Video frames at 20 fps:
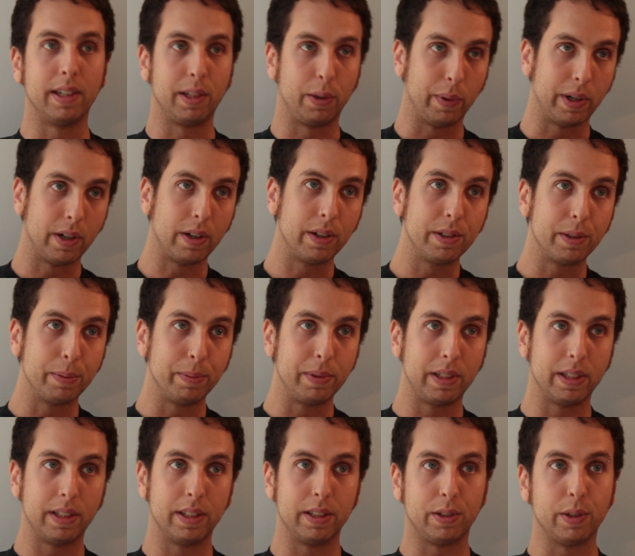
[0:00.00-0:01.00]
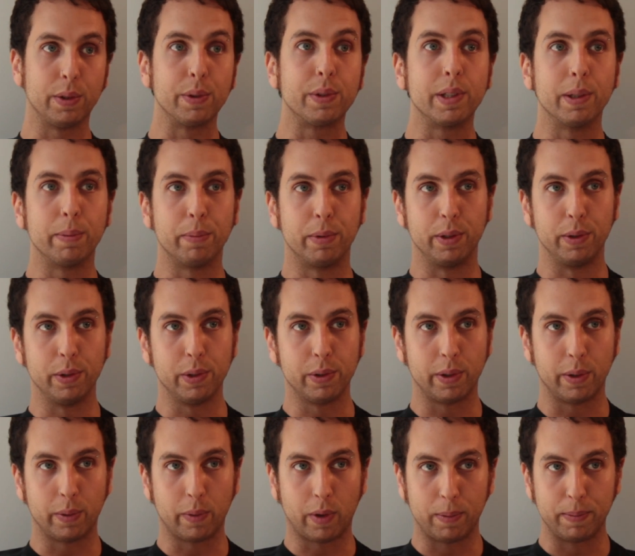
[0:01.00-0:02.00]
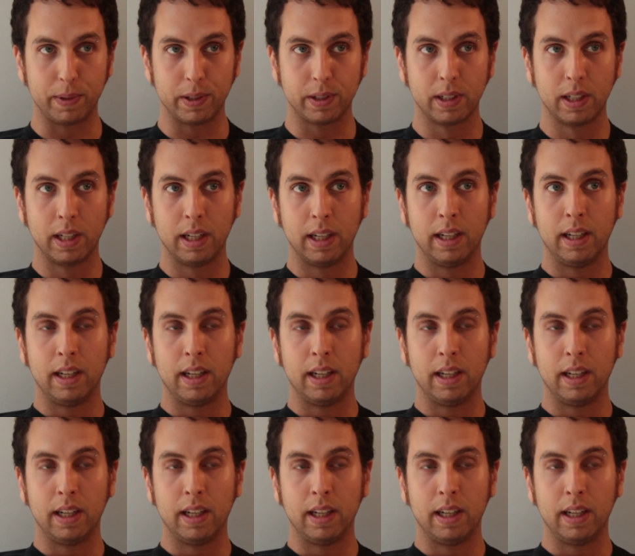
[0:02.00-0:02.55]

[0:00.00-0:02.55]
and he went on to be an associate producer at Rhombus.